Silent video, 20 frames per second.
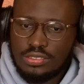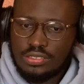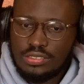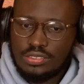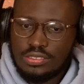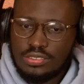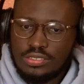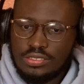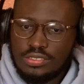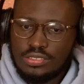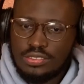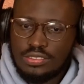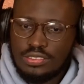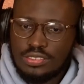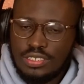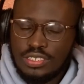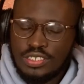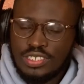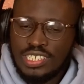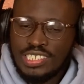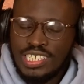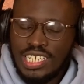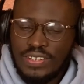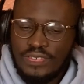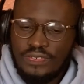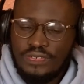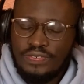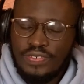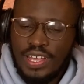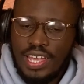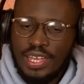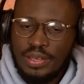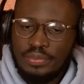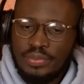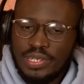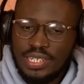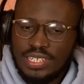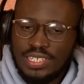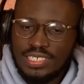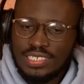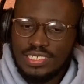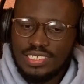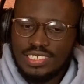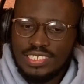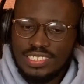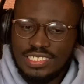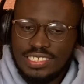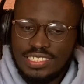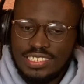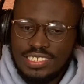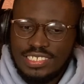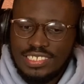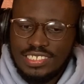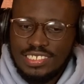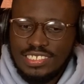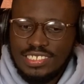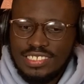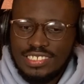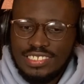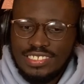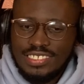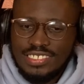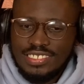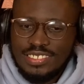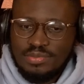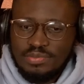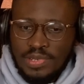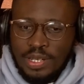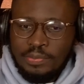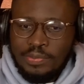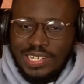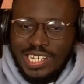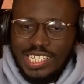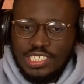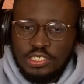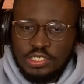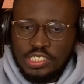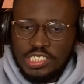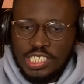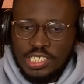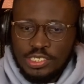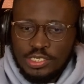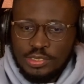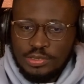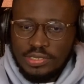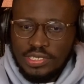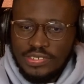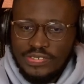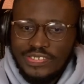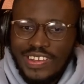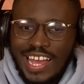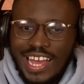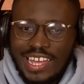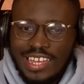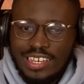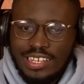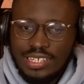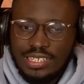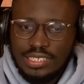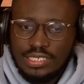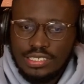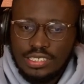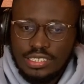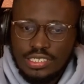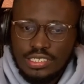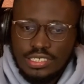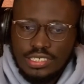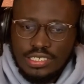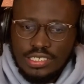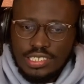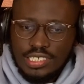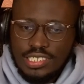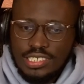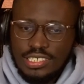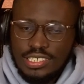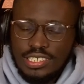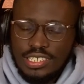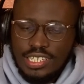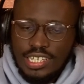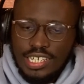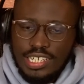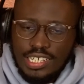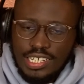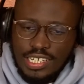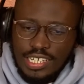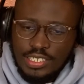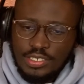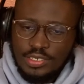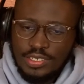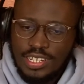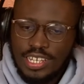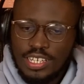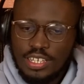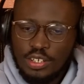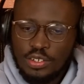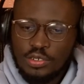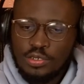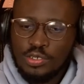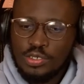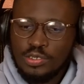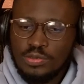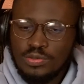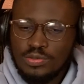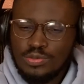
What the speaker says: I think it's like firebenders. Might be nice to start shooting fire. Unless you like a group.